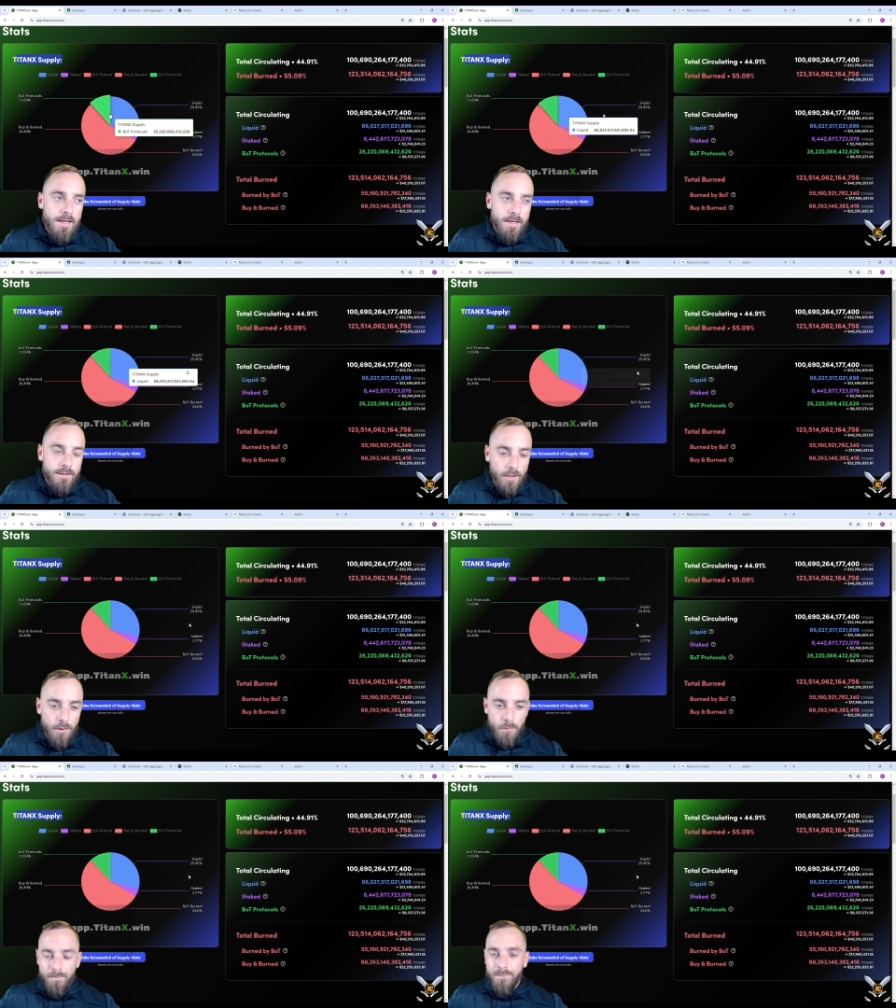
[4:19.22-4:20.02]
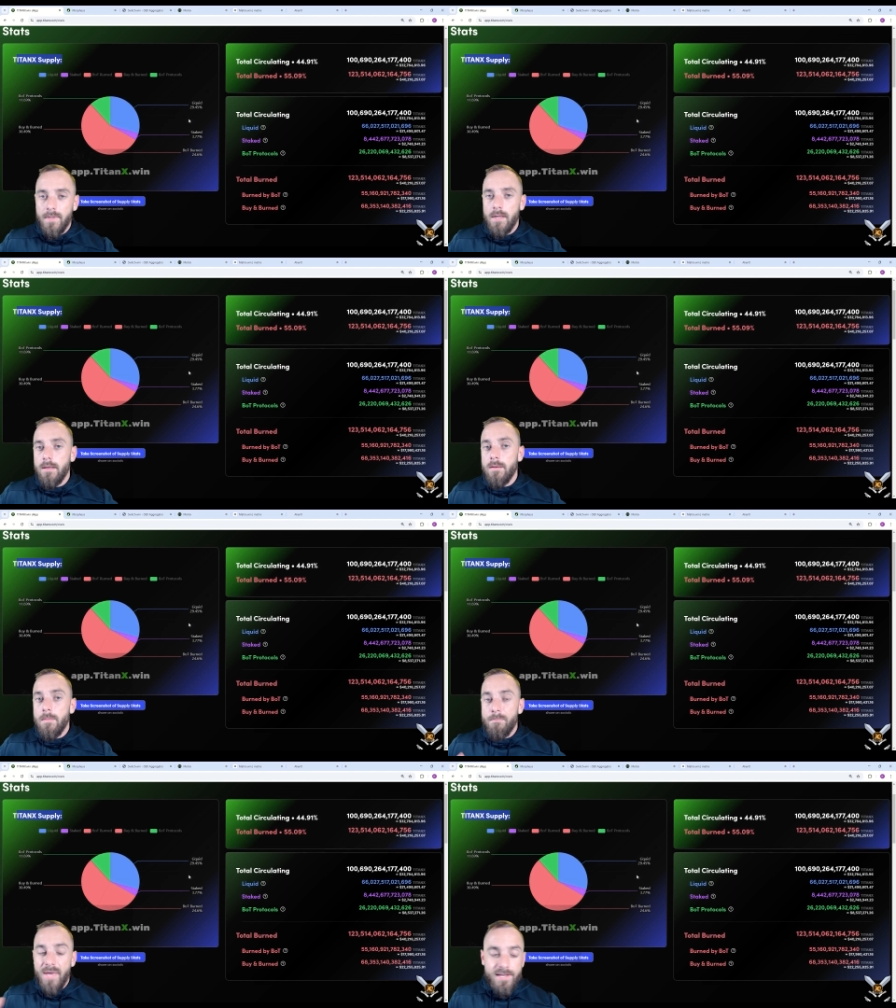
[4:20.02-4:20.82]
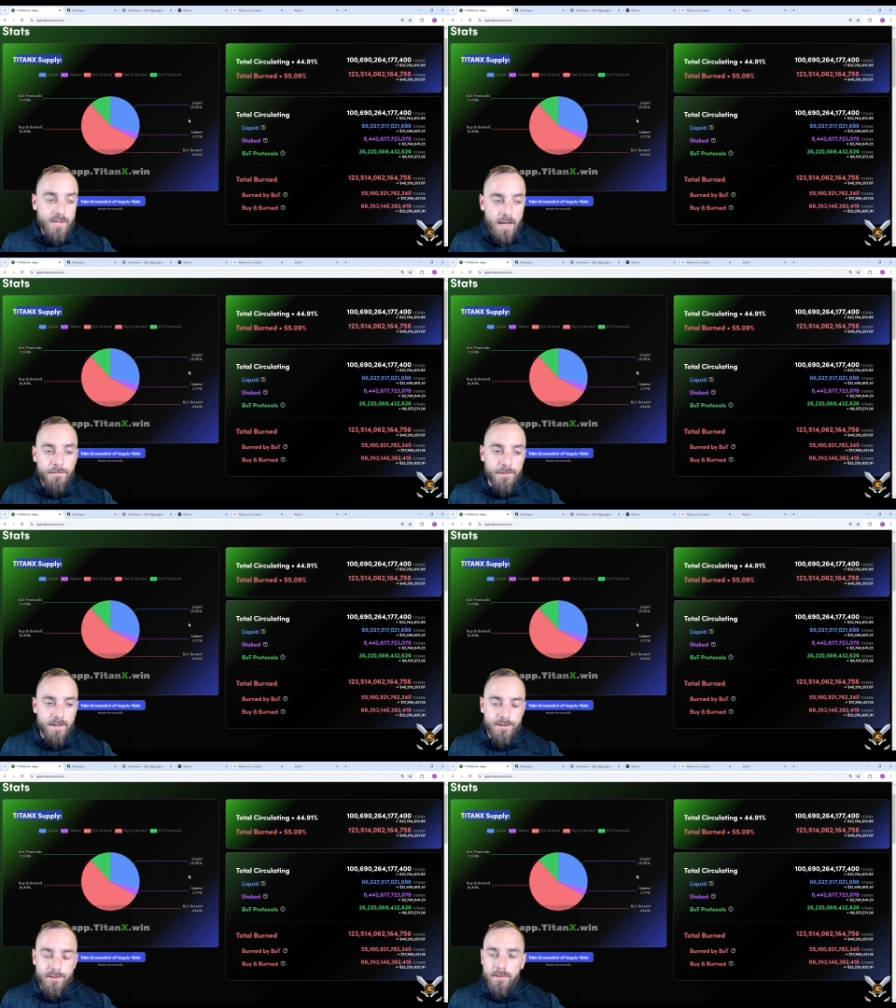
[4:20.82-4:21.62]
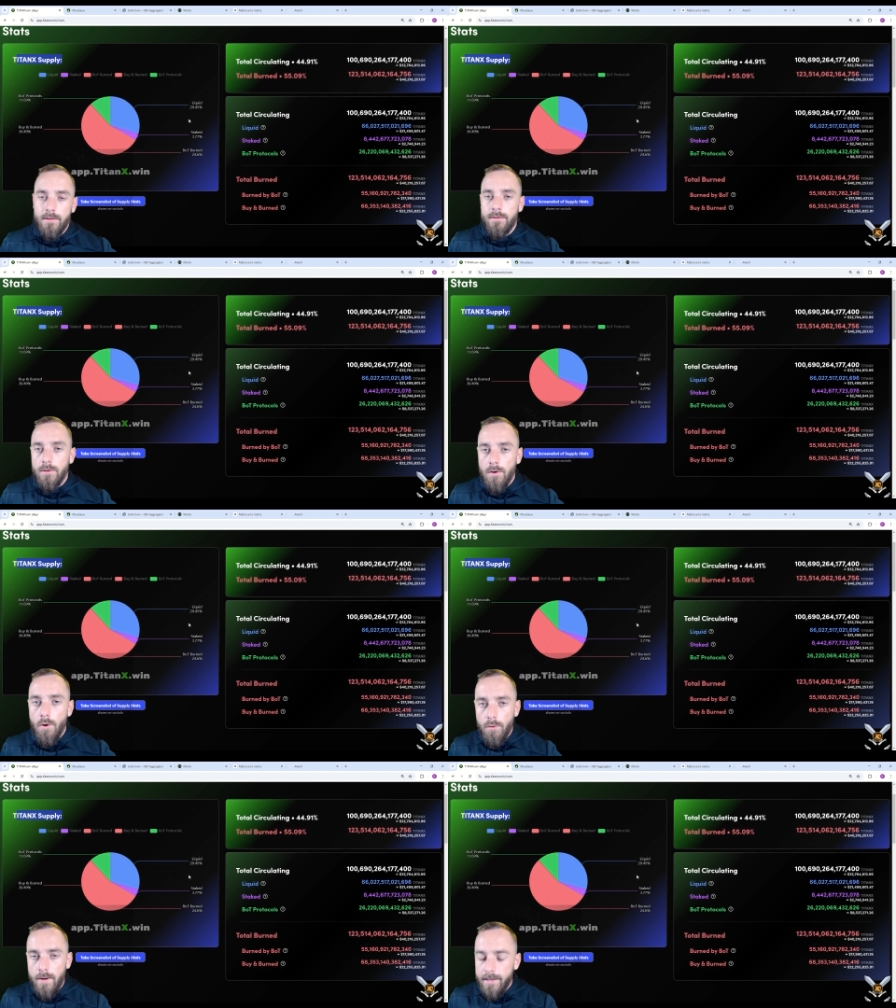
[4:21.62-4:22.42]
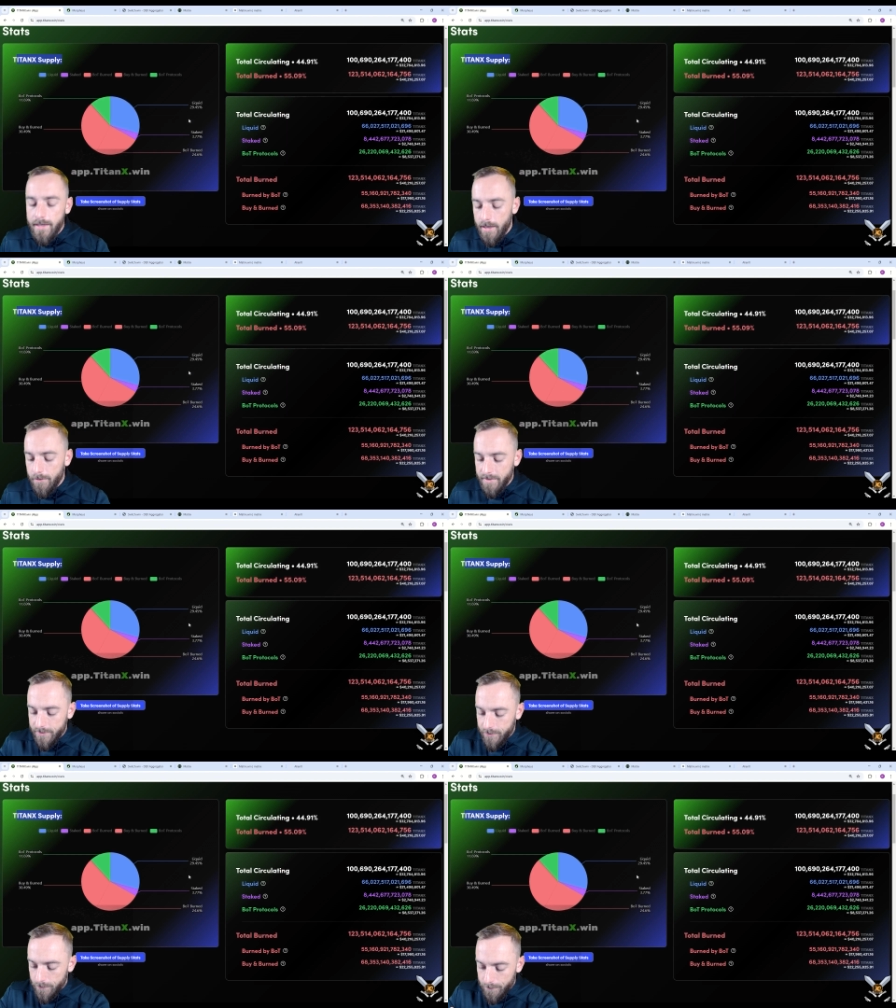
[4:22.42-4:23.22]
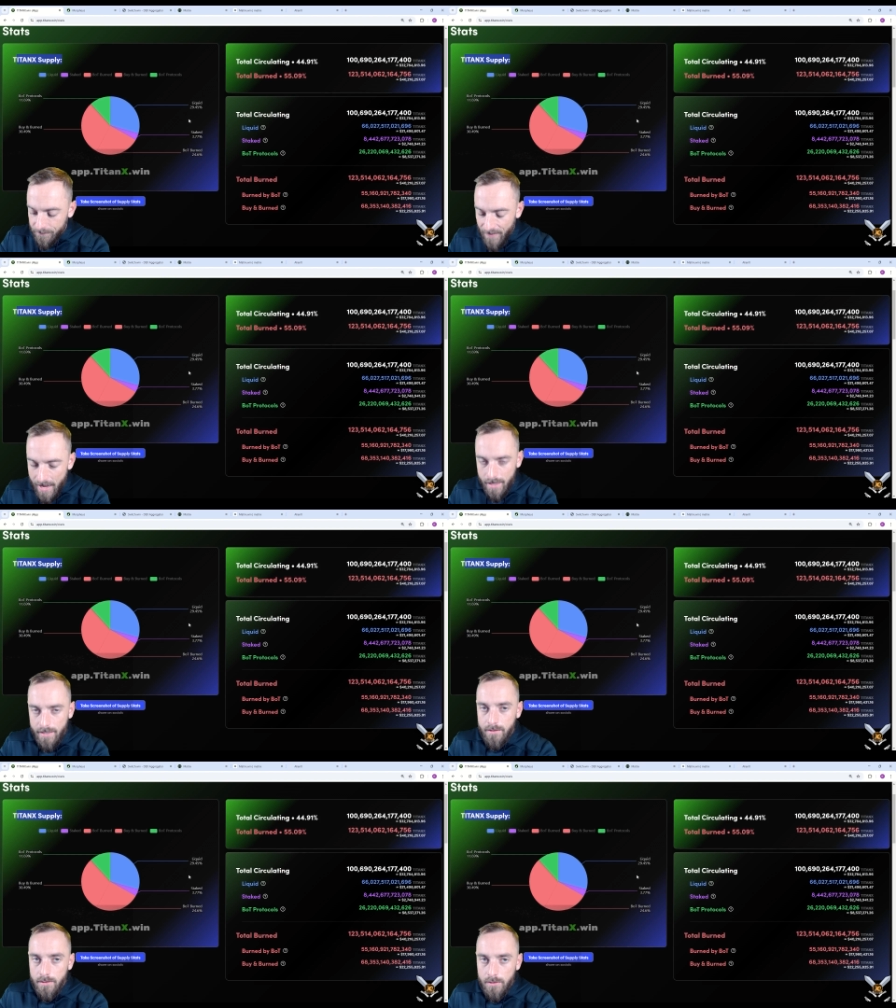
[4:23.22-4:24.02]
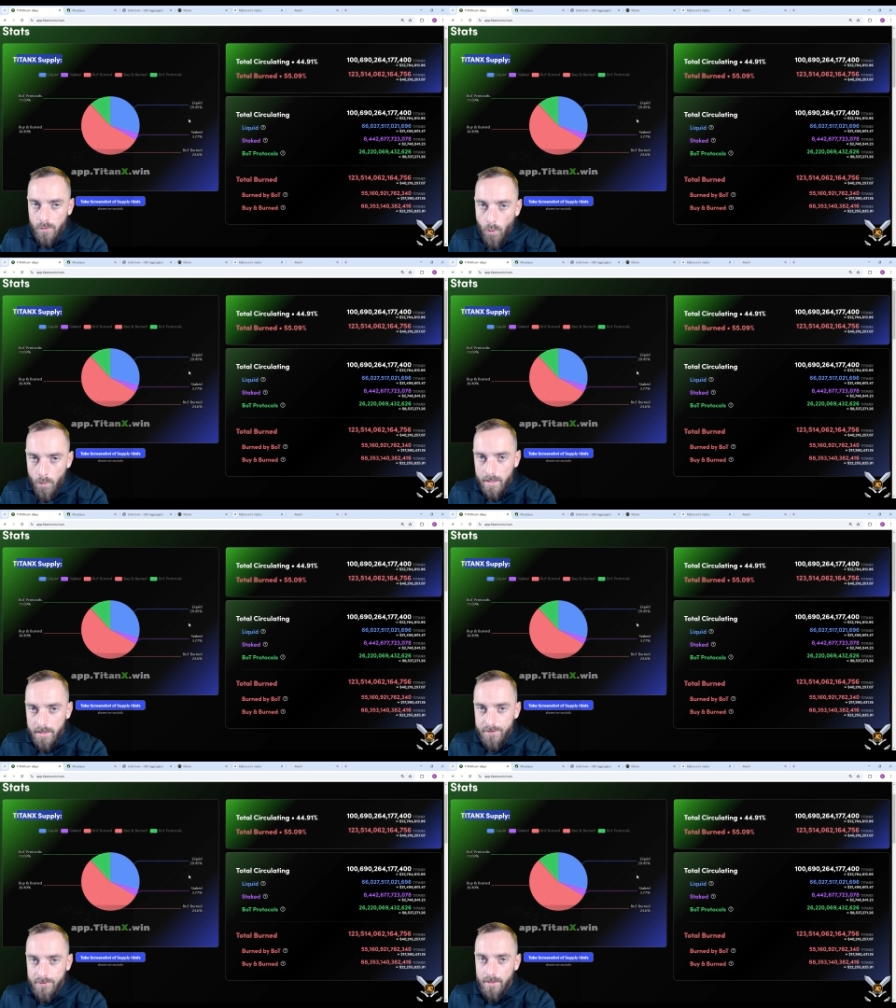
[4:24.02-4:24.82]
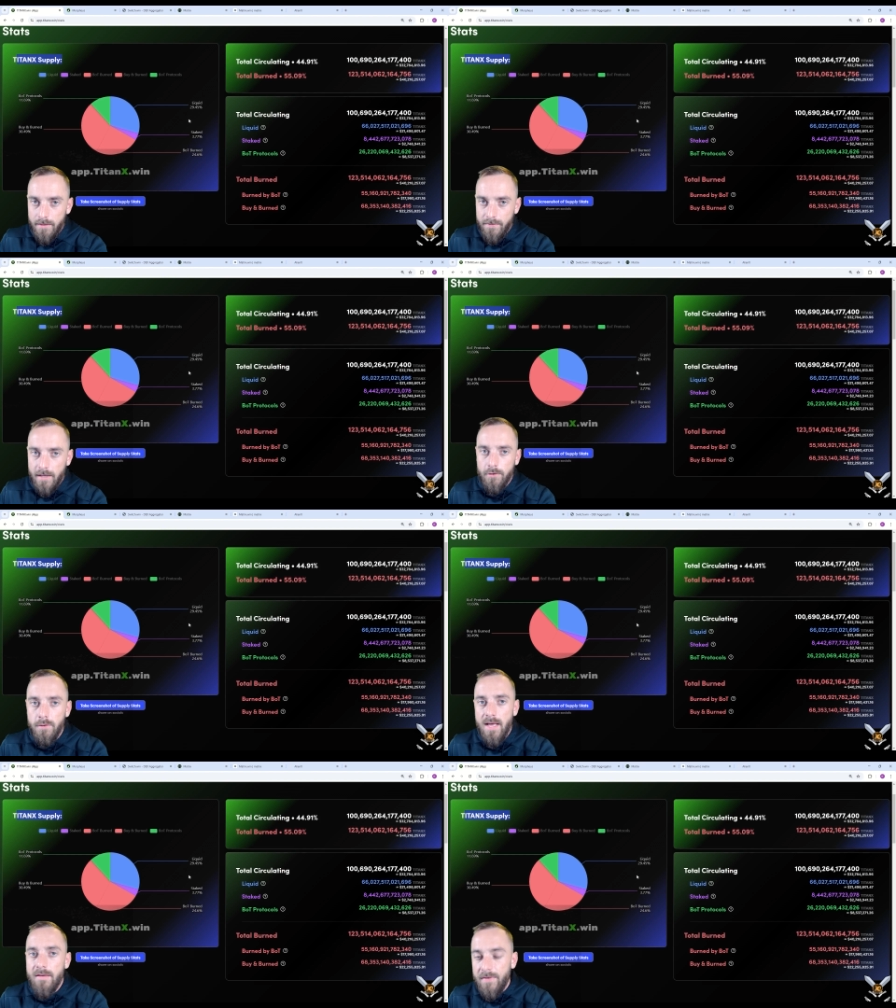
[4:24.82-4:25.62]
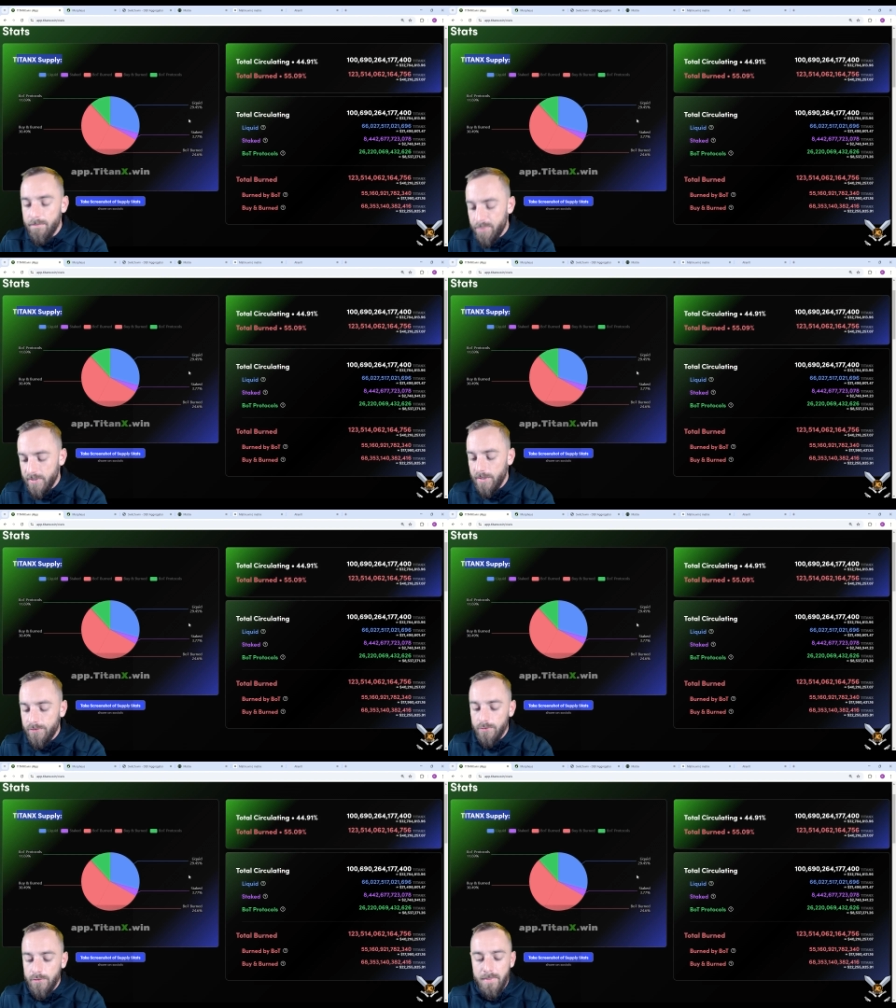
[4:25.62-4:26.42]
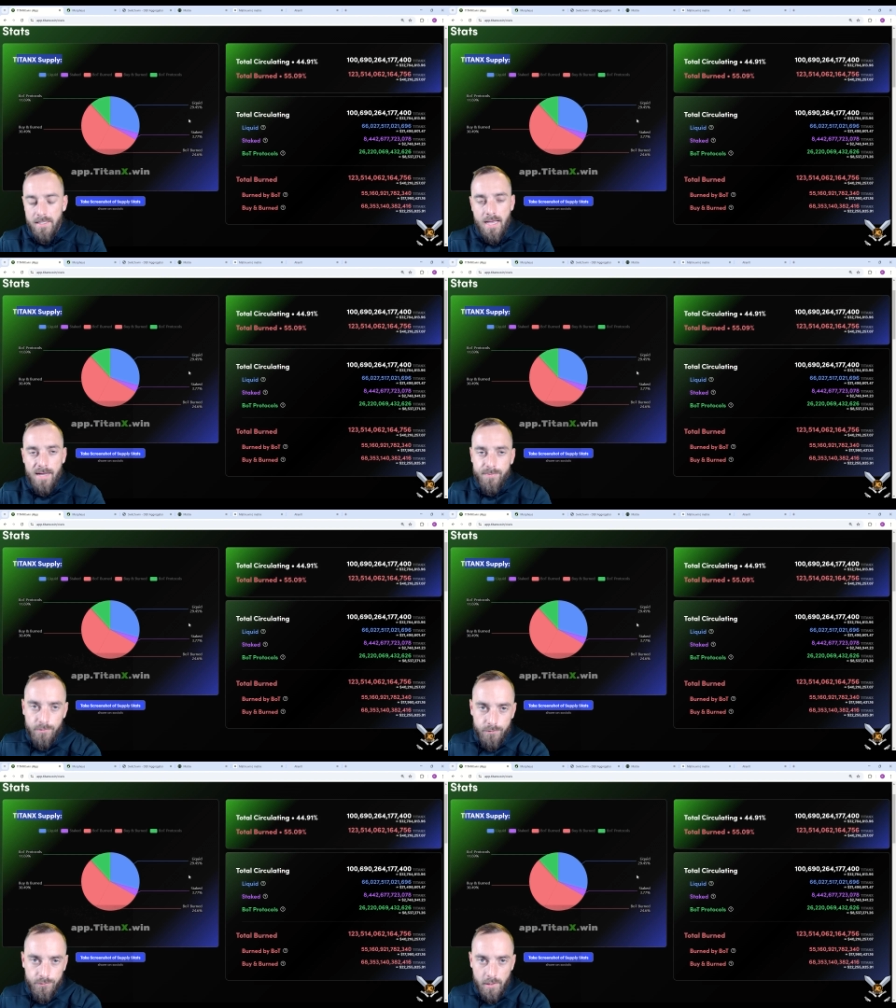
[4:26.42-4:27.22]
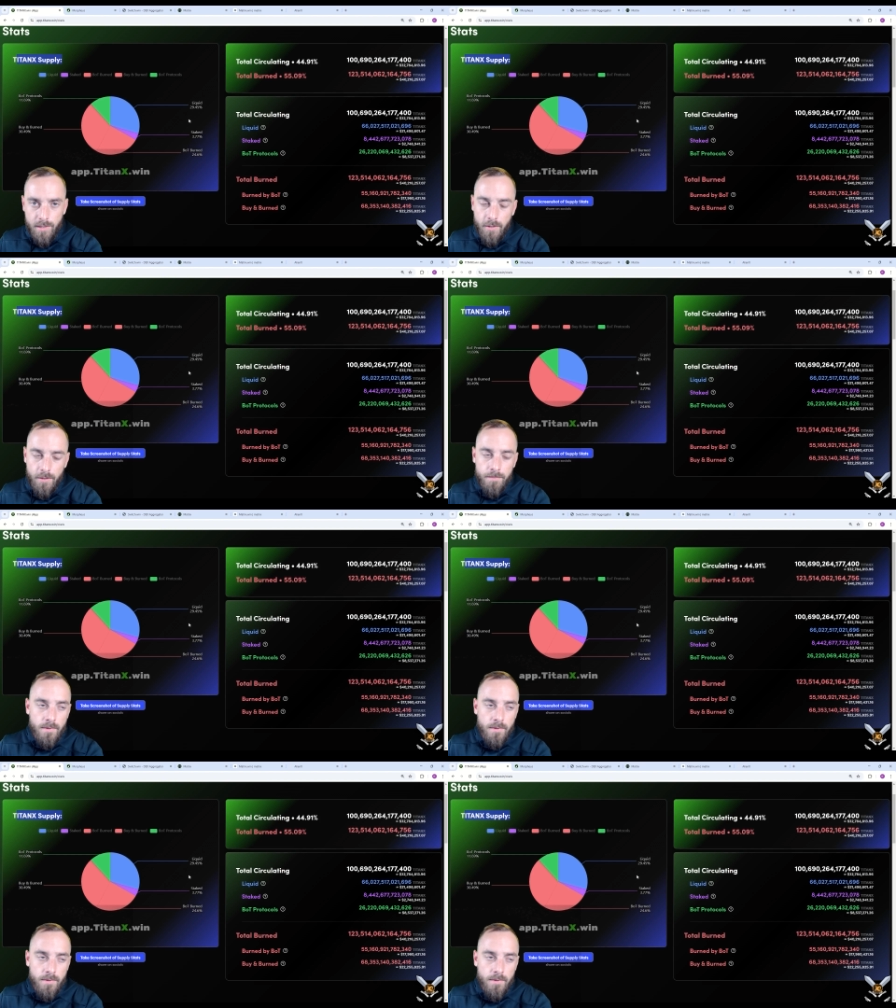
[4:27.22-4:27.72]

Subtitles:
So based off of this, the goal right now is to find coins that could have a potential to be absolute screamer.